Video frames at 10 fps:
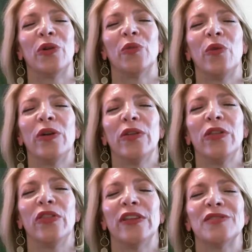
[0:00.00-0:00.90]
what are the
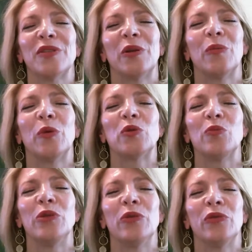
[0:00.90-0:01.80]
things that are most
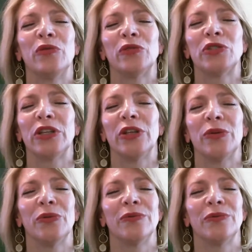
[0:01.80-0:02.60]
beautiful to you?